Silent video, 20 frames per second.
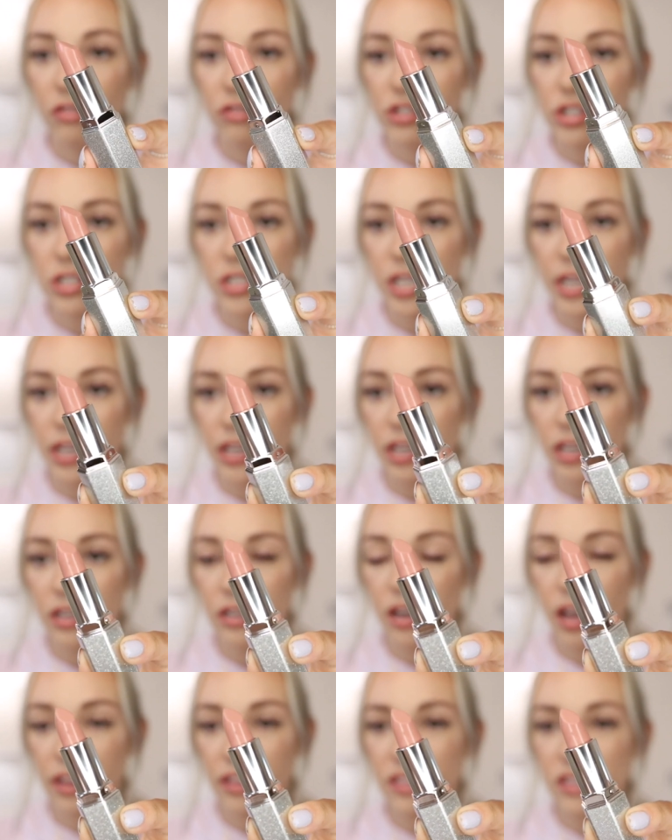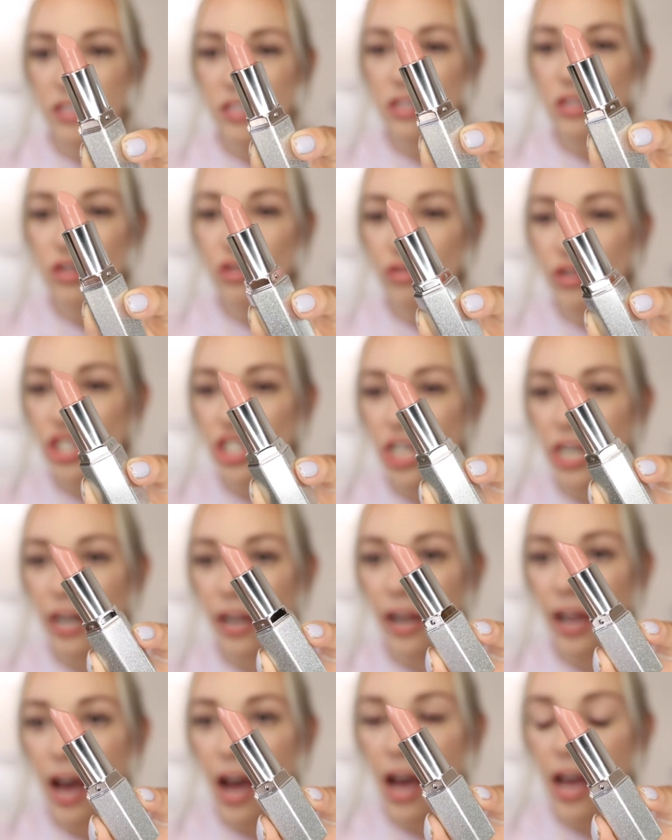which is a, I think this is the nudist shade
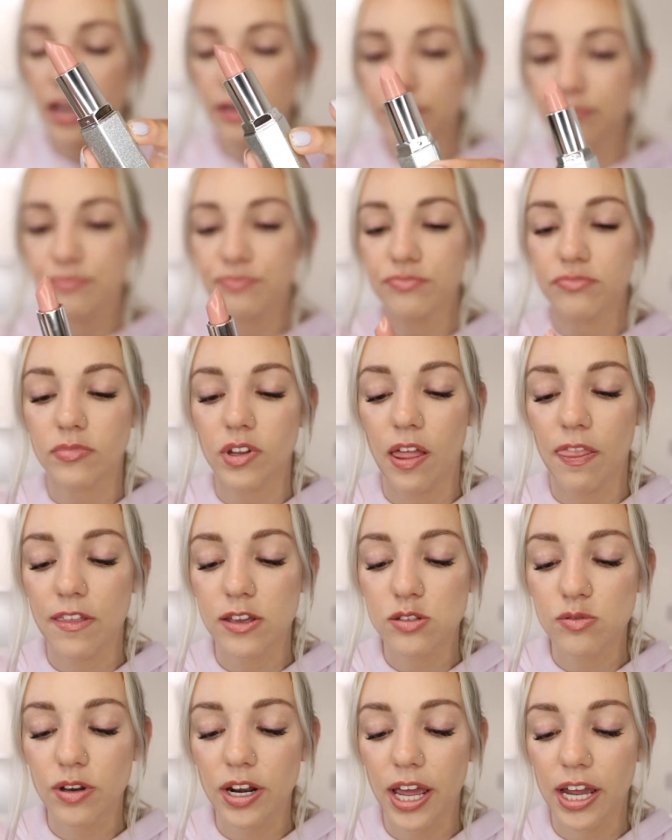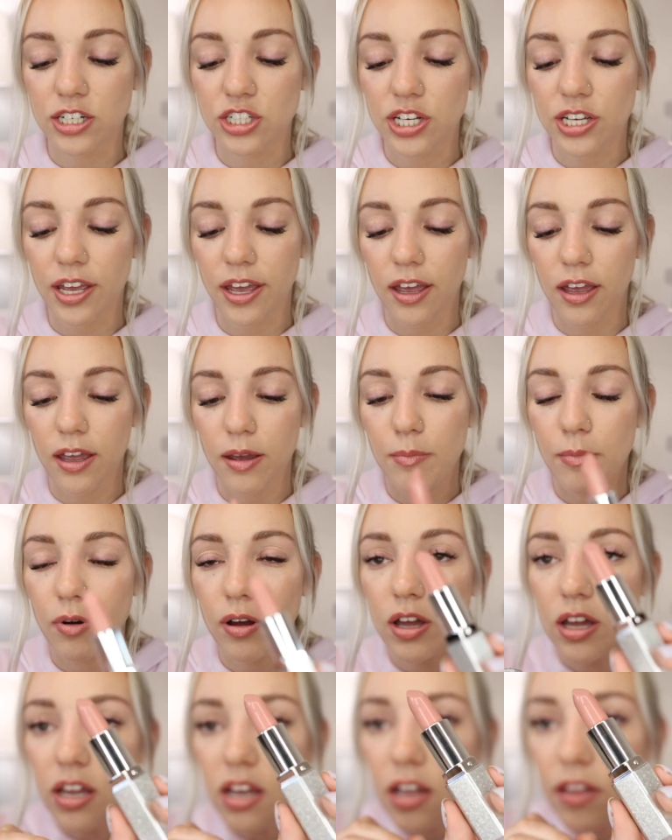I got. And this one actually
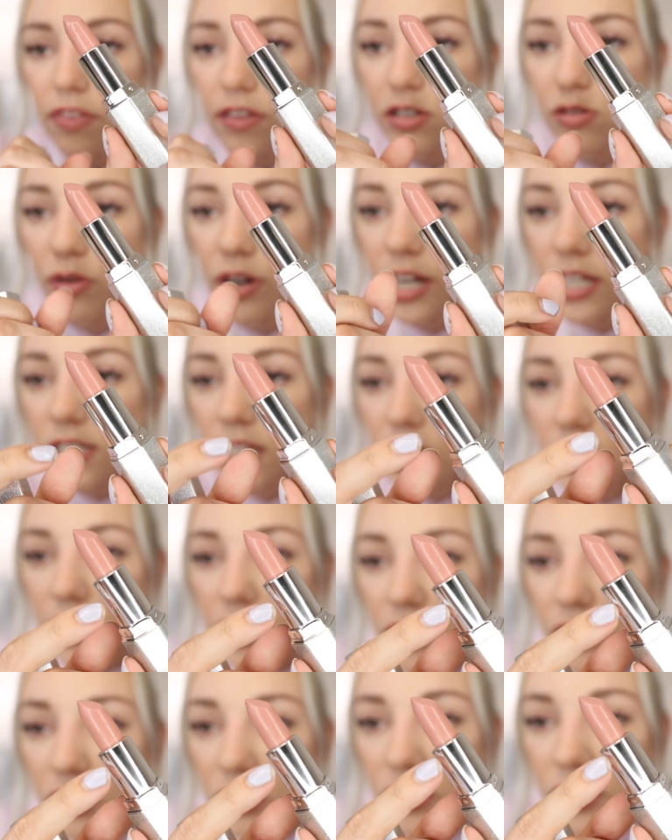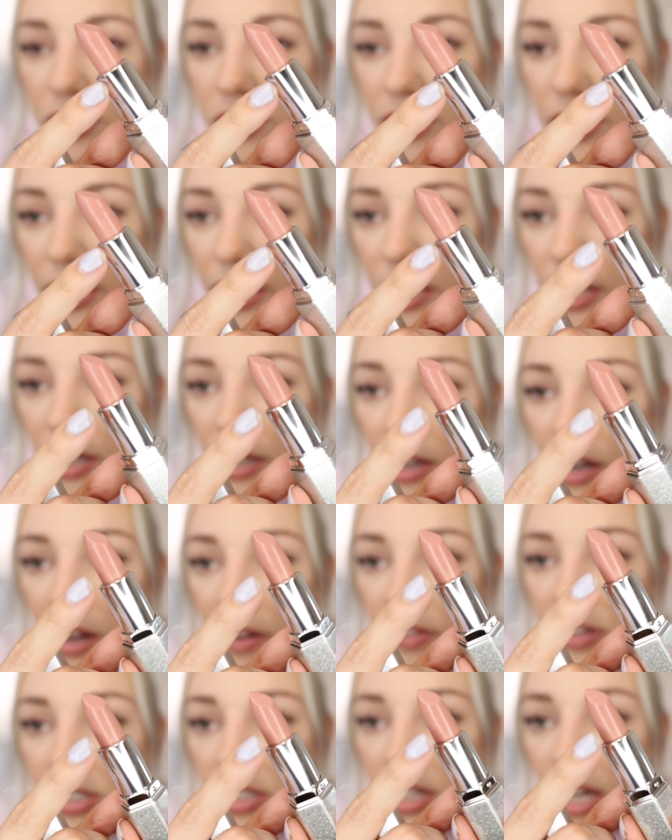came, this one has a little ding
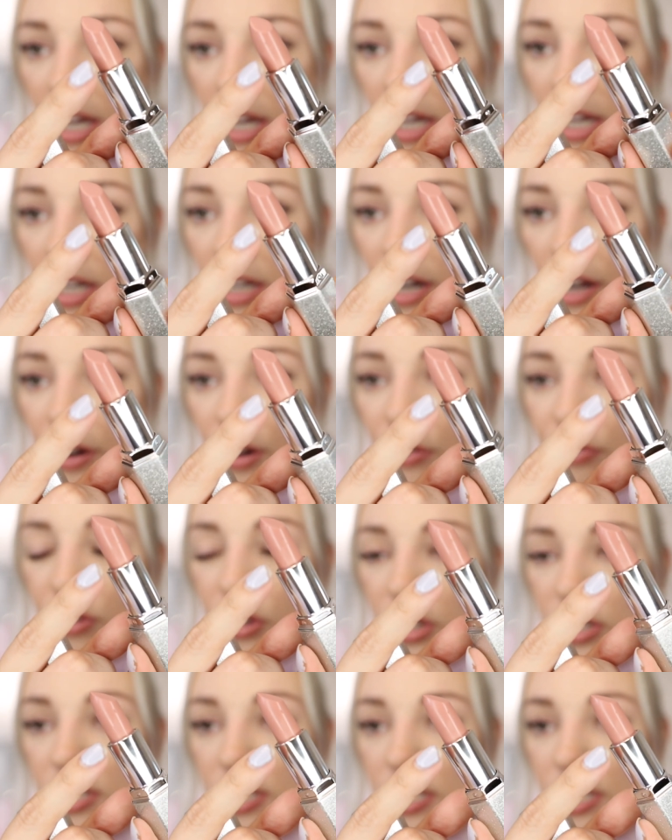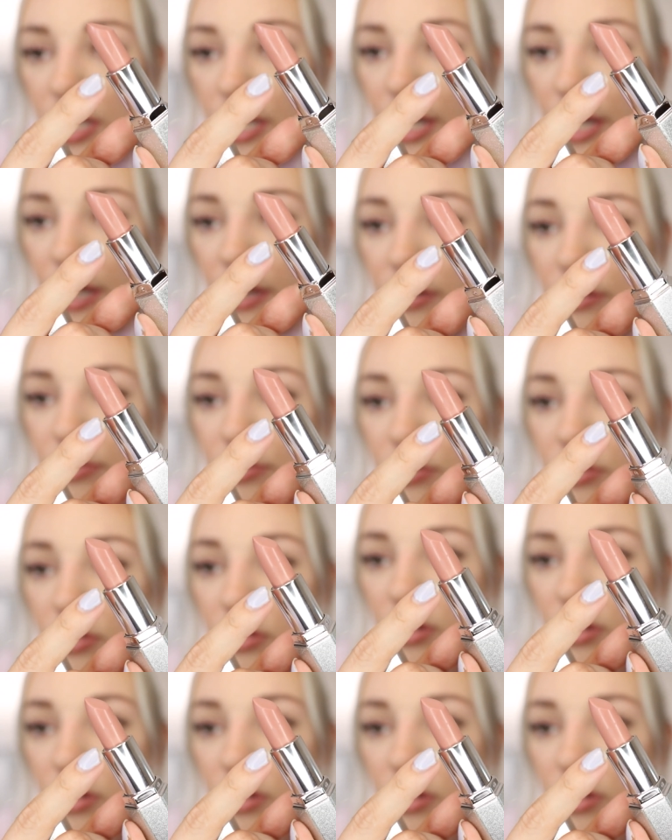on the side. I don't know if you can see it.